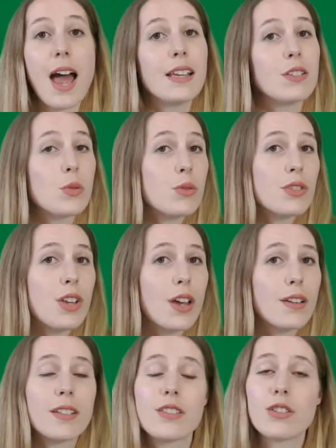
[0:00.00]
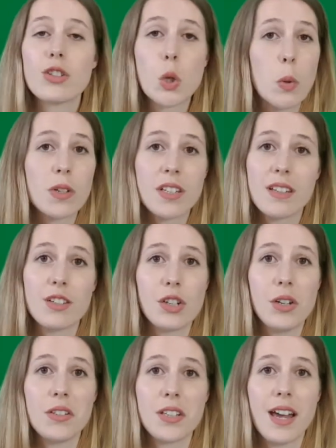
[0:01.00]
and also just talk to the
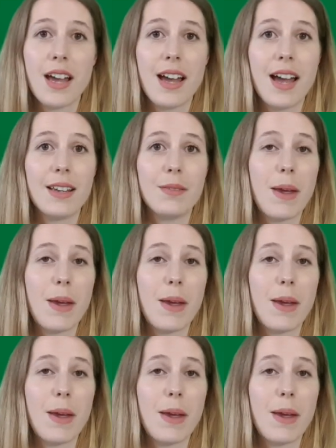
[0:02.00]
tutor and